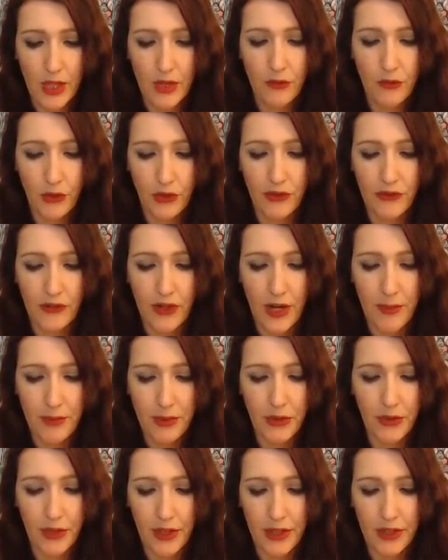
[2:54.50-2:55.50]
for this time
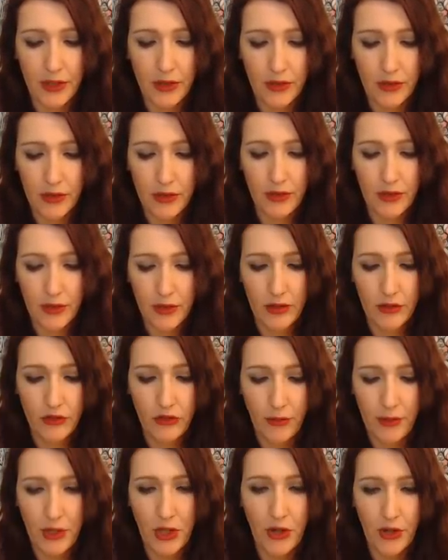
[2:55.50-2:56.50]
period?
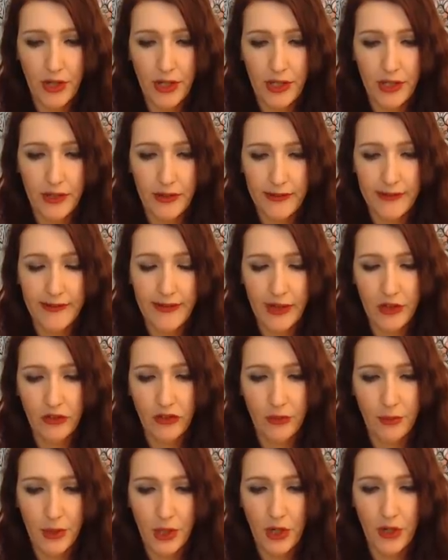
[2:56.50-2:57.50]
Show me the card I need to see.
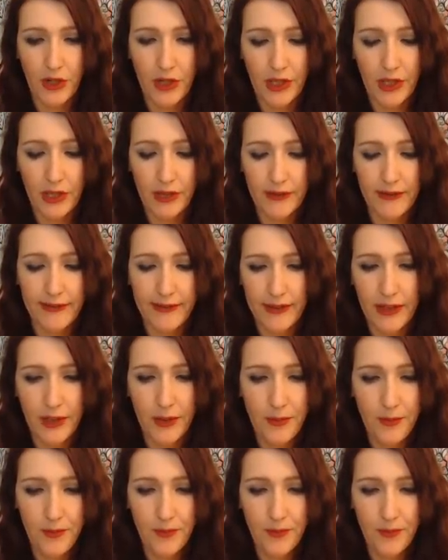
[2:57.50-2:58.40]
Show me the card I need to see.